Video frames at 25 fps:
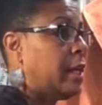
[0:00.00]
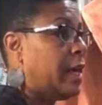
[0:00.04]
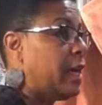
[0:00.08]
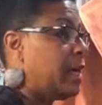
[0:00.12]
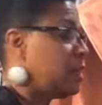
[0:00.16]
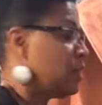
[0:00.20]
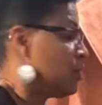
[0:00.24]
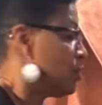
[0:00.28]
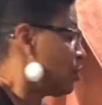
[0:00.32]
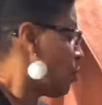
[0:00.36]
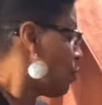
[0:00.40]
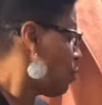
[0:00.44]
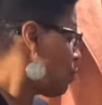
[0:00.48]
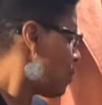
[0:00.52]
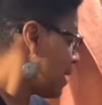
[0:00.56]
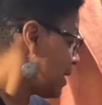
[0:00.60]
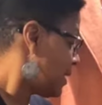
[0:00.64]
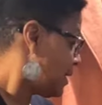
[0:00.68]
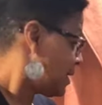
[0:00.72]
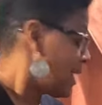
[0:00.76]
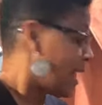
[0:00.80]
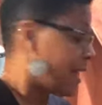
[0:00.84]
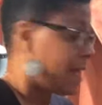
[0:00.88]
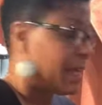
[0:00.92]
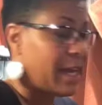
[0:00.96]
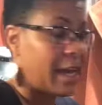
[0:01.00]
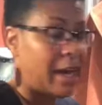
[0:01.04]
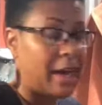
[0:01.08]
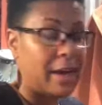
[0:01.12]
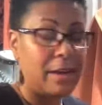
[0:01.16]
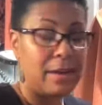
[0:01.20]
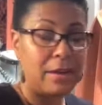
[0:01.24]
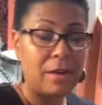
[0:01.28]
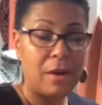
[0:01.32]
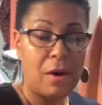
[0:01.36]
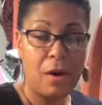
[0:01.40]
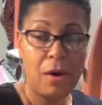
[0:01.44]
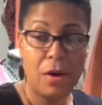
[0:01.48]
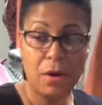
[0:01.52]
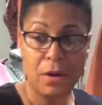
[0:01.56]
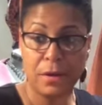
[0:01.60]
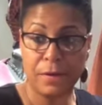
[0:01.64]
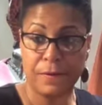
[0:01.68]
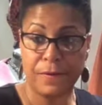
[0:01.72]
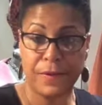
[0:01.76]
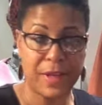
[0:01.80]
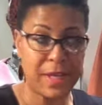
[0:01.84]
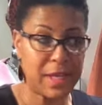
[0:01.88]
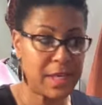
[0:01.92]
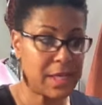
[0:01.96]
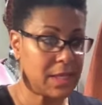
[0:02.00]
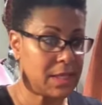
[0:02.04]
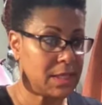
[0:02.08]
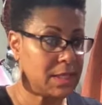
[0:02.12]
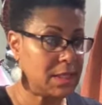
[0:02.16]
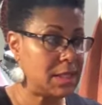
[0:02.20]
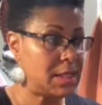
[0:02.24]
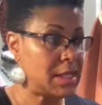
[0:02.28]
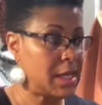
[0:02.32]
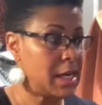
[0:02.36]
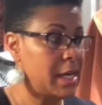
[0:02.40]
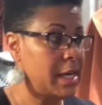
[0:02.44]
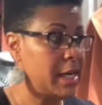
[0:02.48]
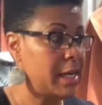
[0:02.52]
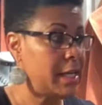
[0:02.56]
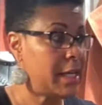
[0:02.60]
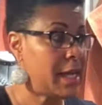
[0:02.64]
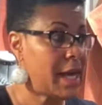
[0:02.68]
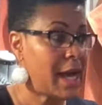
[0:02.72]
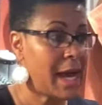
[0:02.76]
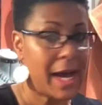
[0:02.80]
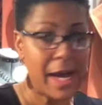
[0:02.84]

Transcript: And so once I get all of these done,